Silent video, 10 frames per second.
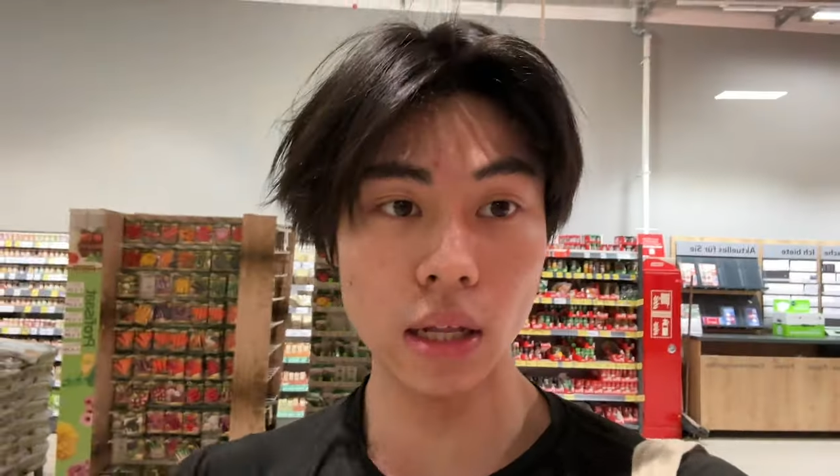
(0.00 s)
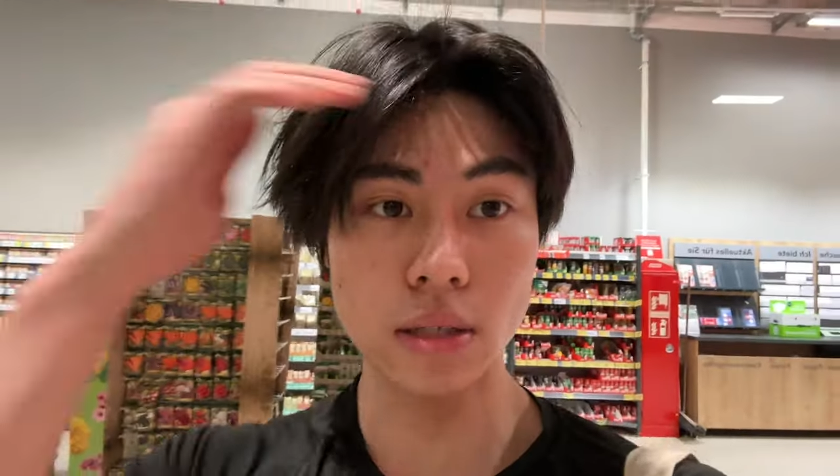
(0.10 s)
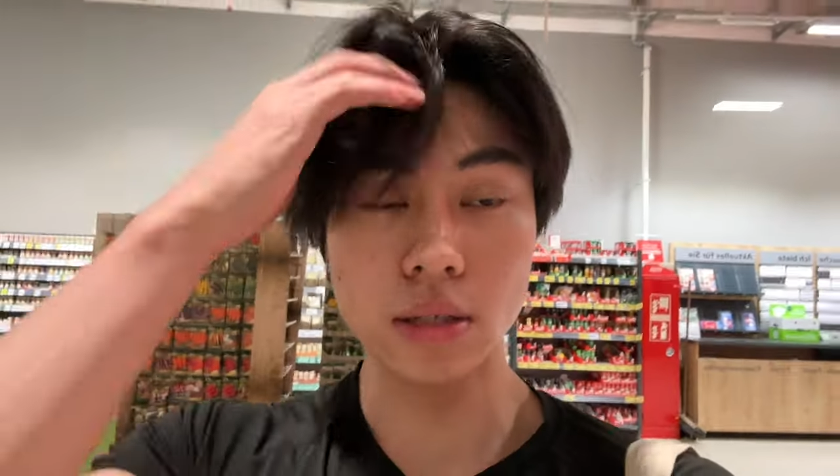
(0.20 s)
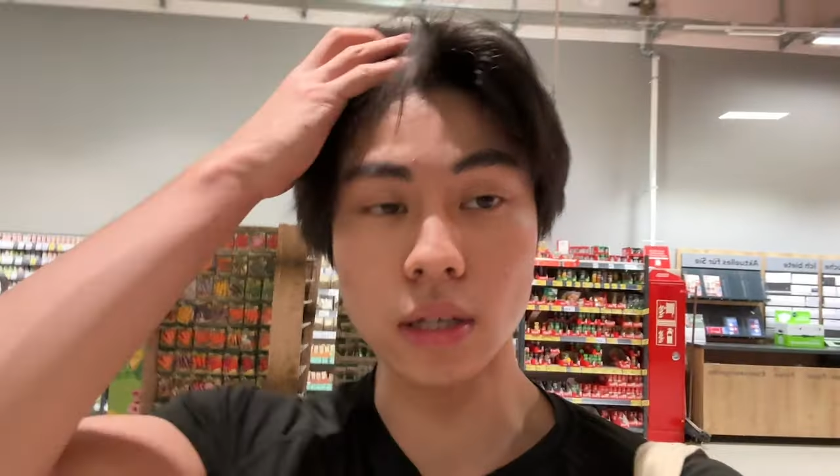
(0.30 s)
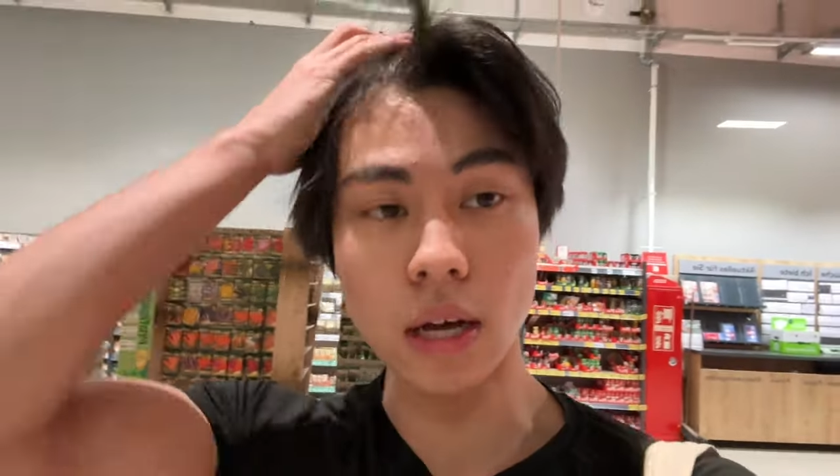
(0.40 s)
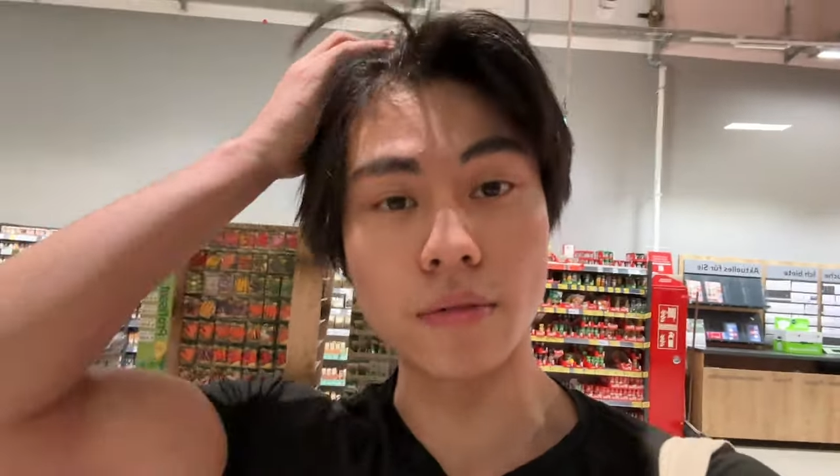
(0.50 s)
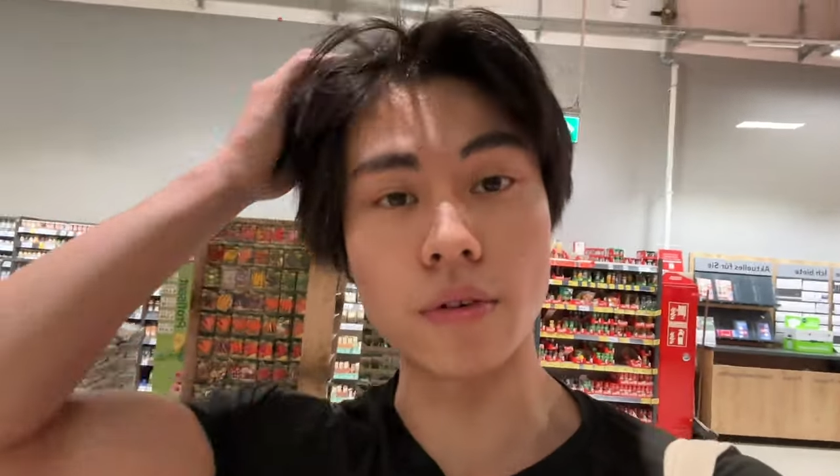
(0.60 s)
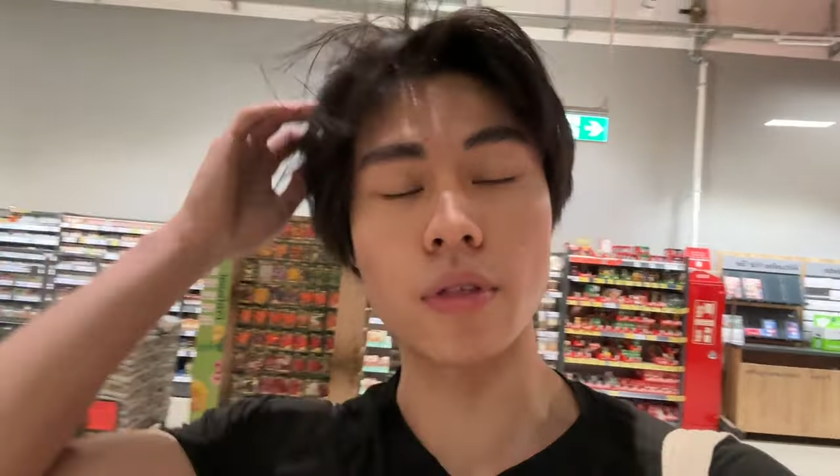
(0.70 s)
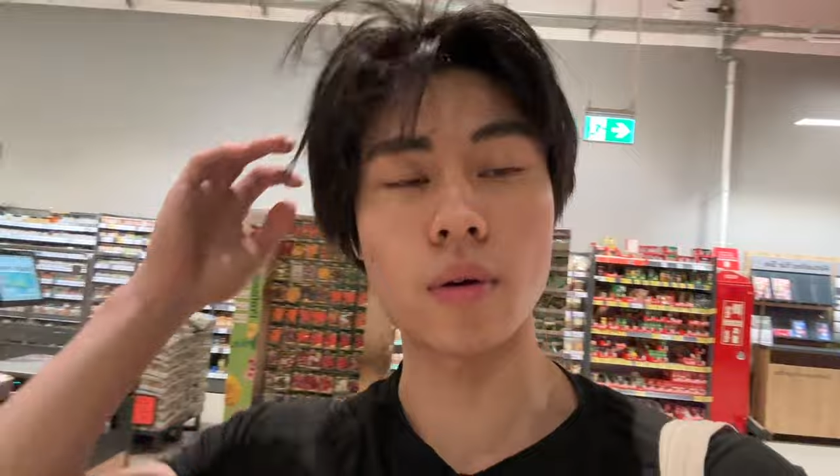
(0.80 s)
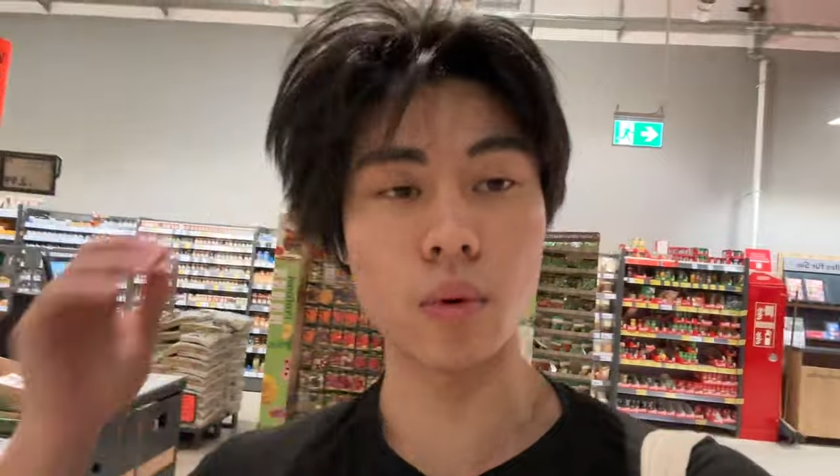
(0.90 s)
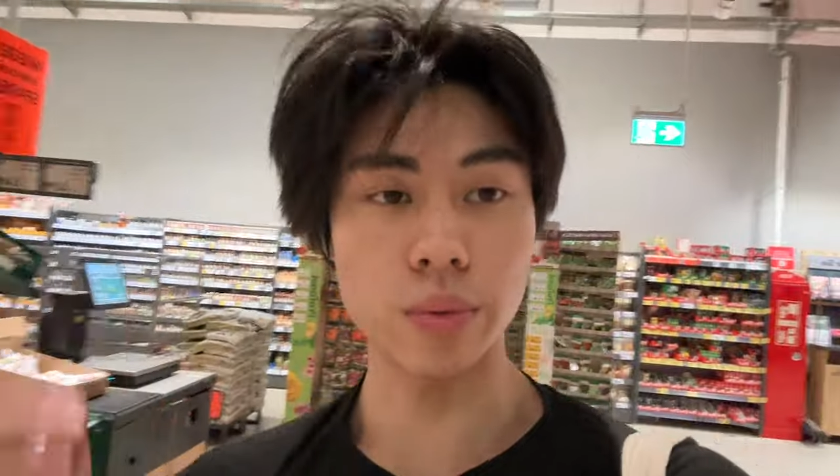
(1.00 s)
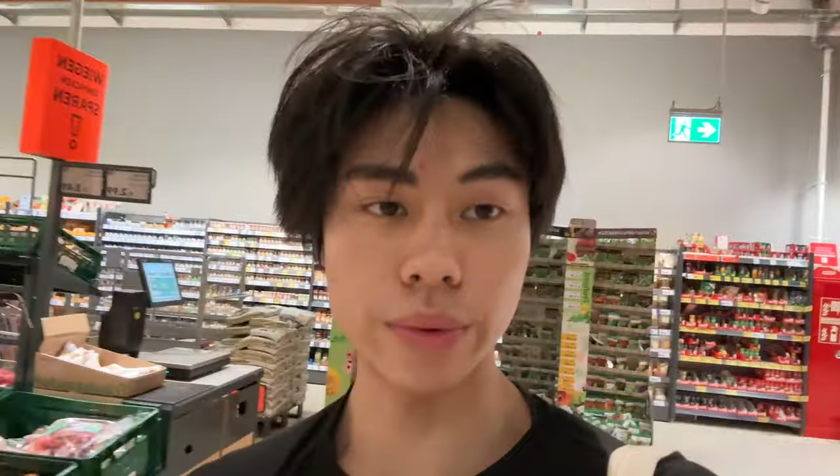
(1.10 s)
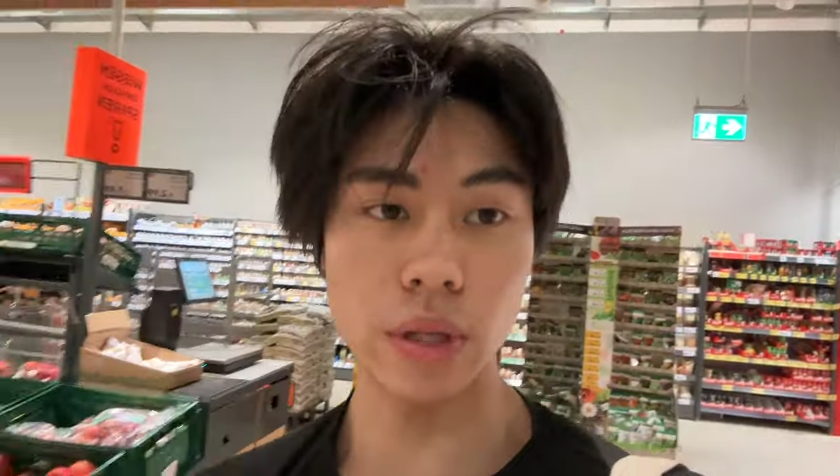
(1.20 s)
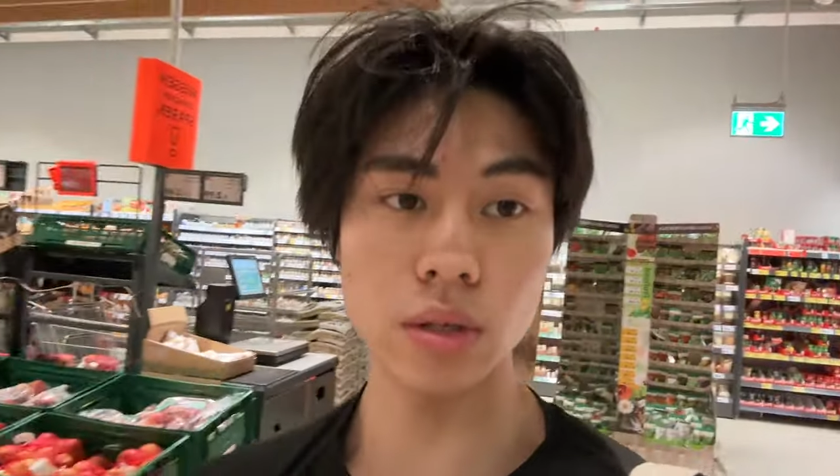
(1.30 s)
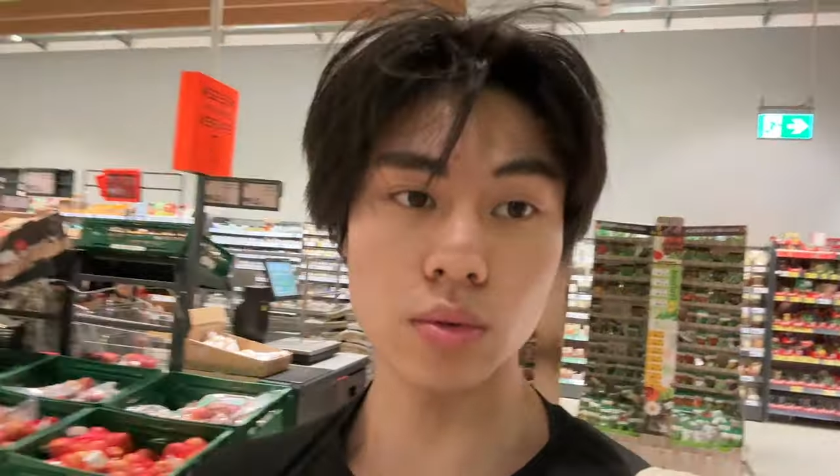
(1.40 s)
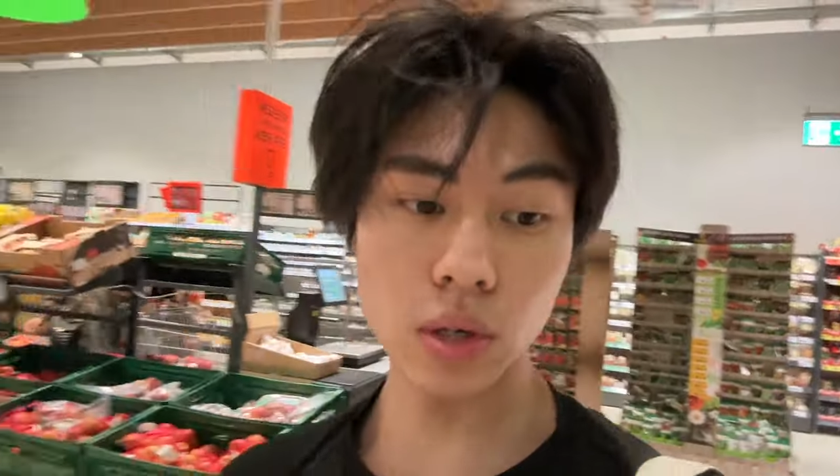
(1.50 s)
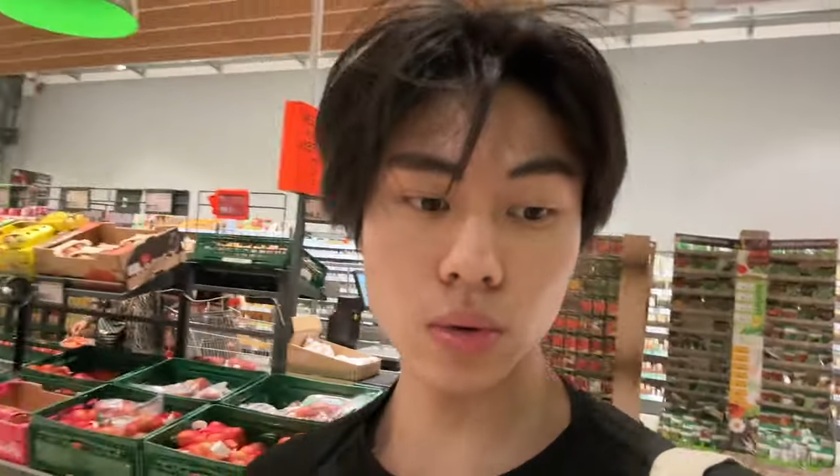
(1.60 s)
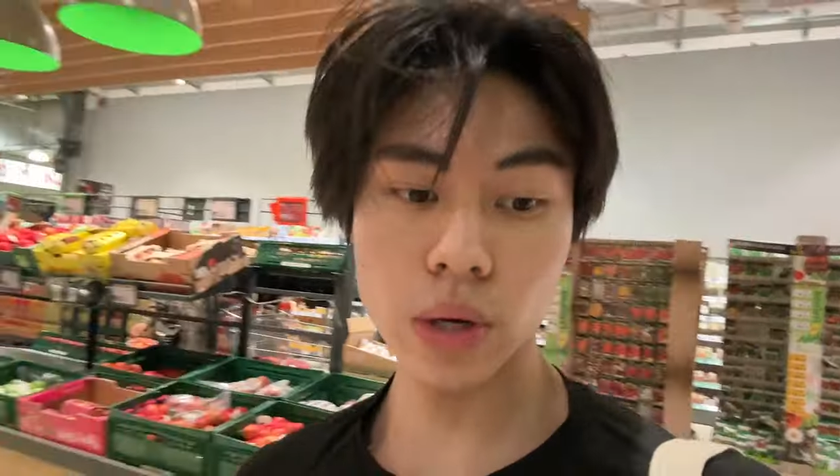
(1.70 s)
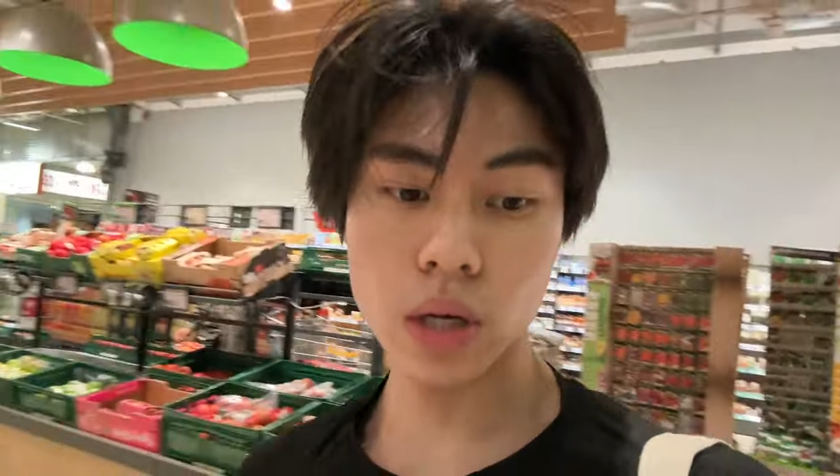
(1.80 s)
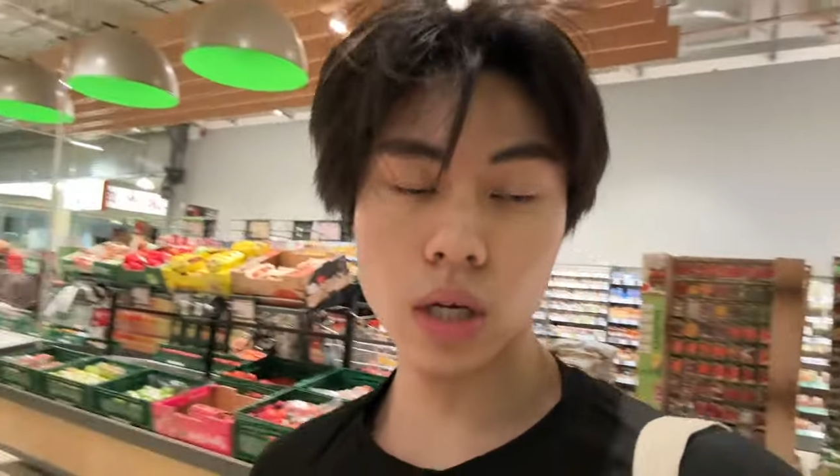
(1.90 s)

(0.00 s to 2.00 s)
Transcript: let's get everything what we need real quick.